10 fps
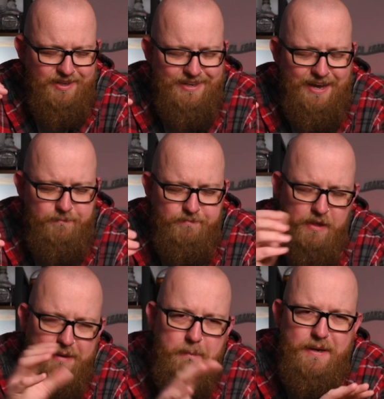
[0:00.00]
Again,
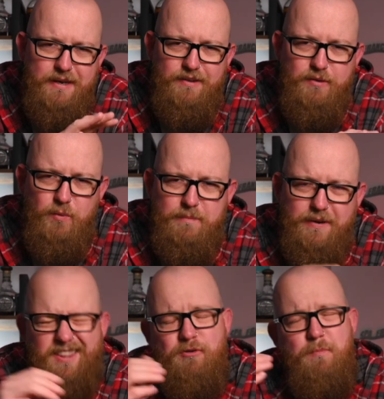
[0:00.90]
a bit like the wheat
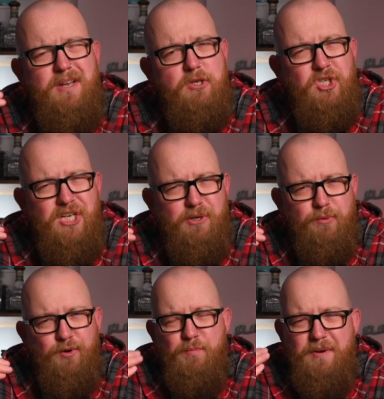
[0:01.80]
beer, they're a bit chill,
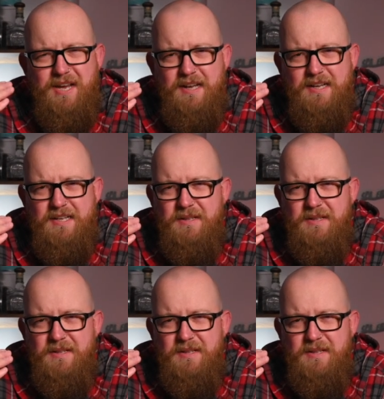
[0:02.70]
they're a bit